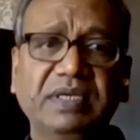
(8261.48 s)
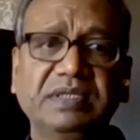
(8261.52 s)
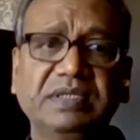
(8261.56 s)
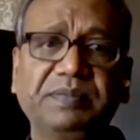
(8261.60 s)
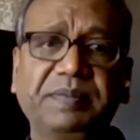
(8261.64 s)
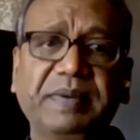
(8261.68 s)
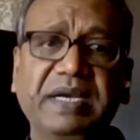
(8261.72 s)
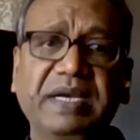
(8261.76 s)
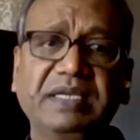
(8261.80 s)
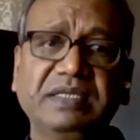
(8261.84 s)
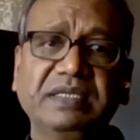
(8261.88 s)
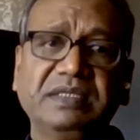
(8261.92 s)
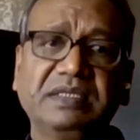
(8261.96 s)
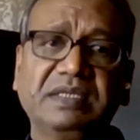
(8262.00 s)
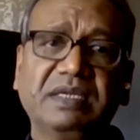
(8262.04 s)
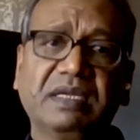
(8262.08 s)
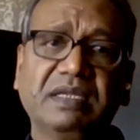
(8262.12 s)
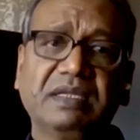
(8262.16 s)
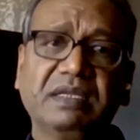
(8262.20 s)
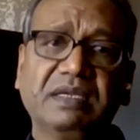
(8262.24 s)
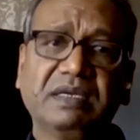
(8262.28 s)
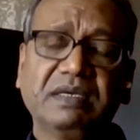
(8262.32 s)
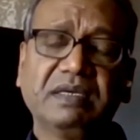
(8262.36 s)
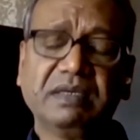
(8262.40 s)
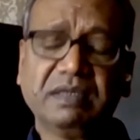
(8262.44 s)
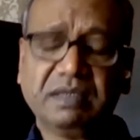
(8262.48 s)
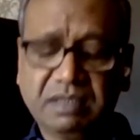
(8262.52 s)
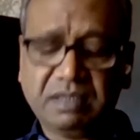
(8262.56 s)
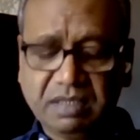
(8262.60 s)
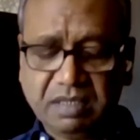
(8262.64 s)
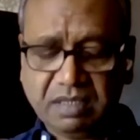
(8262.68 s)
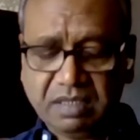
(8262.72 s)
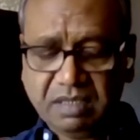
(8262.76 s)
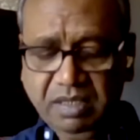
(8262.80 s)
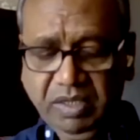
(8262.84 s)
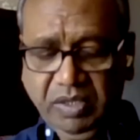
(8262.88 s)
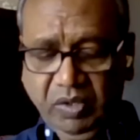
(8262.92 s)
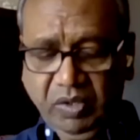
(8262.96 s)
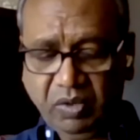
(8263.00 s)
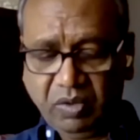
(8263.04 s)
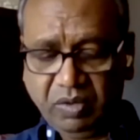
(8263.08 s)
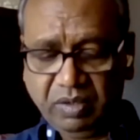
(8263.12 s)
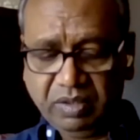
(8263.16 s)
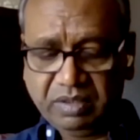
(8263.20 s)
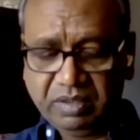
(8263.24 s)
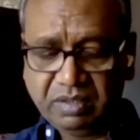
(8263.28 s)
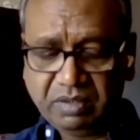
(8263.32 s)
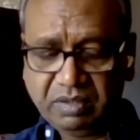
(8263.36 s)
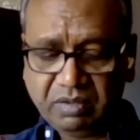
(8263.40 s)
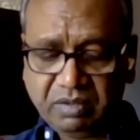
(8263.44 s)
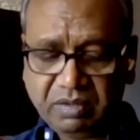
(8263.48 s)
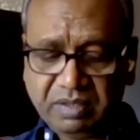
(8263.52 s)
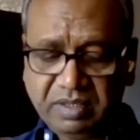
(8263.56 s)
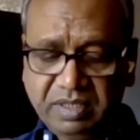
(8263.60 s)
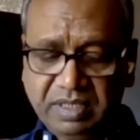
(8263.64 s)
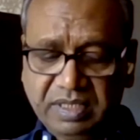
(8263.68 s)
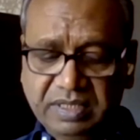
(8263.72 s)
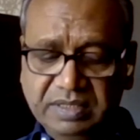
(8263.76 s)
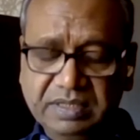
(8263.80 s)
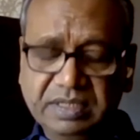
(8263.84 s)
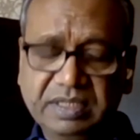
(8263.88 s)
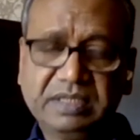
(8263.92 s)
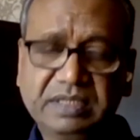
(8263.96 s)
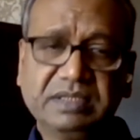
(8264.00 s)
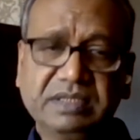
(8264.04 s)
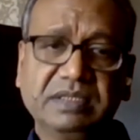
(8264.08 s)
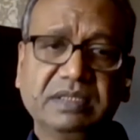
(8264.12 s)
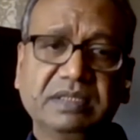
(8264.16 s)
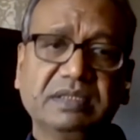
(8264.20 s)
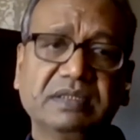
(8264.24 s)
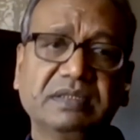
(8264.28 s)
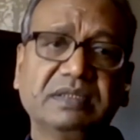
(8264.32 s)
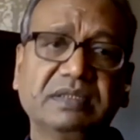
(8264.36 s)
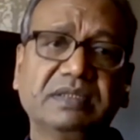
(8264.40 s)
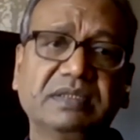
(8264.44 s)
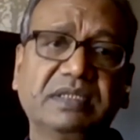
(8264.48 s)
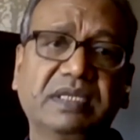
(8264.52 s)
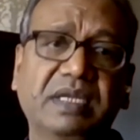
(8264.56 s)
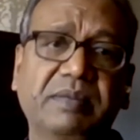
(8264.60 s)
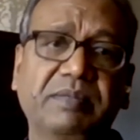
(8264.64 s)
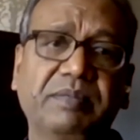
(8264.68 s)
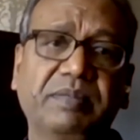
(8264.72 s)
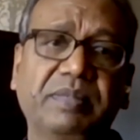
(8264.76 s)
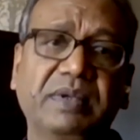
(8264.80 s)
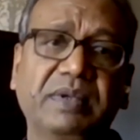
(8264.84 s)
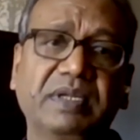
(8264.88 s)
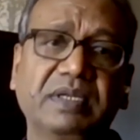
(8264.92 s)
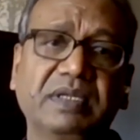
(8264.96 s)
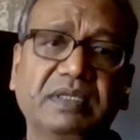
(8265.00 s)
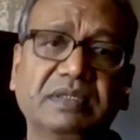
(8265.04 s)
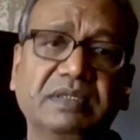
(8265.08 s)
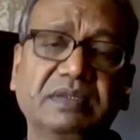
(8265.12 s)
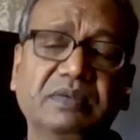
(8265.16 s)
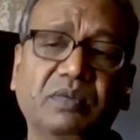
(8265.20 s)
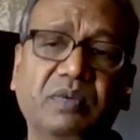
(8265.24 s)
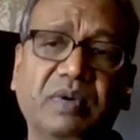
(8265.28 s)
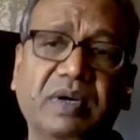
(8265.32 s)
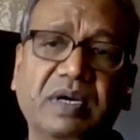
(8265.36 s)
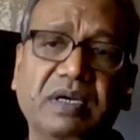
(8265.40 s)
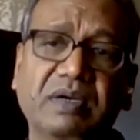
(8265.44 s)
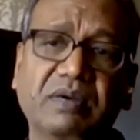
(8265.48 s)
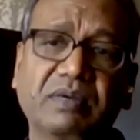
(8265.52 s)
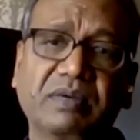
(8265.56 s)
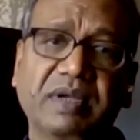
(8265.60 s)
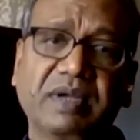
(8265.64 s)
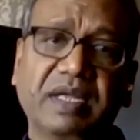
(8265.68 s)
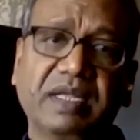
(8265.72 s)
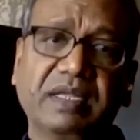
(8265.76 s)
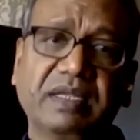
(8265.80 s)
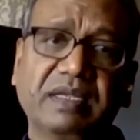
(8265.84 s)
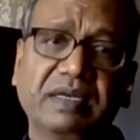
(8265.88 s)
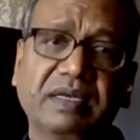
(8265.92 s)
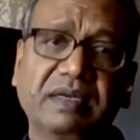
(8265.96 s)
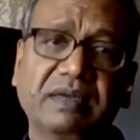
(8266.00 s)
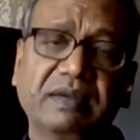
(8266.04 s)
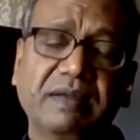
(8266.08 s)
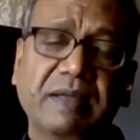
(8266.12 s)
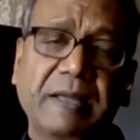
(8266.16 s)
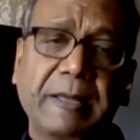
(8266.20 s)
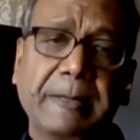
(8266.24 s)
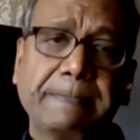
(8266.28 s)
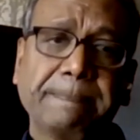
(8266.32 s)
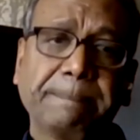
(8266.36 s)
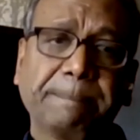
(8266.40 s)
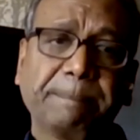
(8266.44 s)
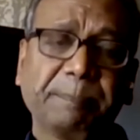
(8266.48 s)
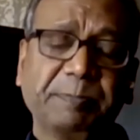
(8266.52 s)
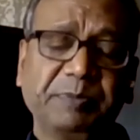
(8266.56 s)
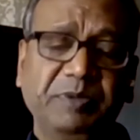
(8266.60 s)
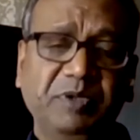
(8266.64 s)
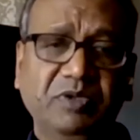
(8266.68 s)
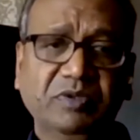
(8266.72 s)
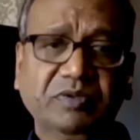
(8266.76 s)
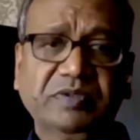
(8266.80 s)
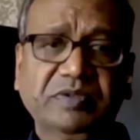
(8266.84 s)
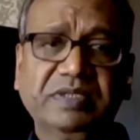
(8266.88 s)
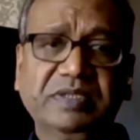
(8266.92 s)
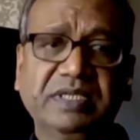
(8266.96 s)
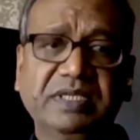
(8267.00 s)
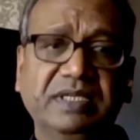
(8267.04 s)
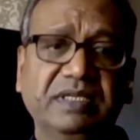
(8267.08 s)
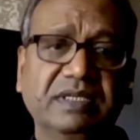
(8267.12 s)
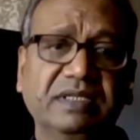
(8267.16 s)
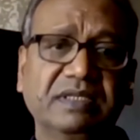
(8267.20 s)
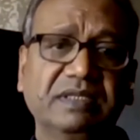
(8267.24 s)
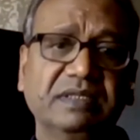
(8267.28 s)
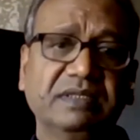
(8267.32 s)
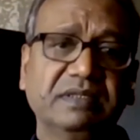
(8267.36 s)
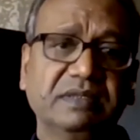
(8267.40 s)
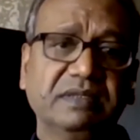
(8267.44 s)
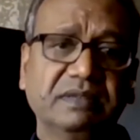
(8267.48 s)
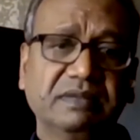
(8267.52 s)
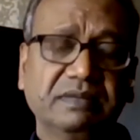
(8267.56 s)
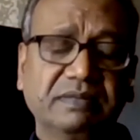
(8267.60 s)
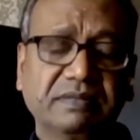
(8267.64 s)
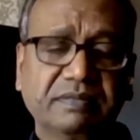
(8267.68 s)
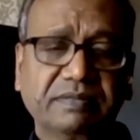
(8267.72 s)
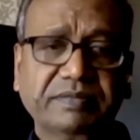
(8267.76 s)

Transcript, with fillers: we respect each other. All the organizations, temples work together. You've mm-hmm. seen,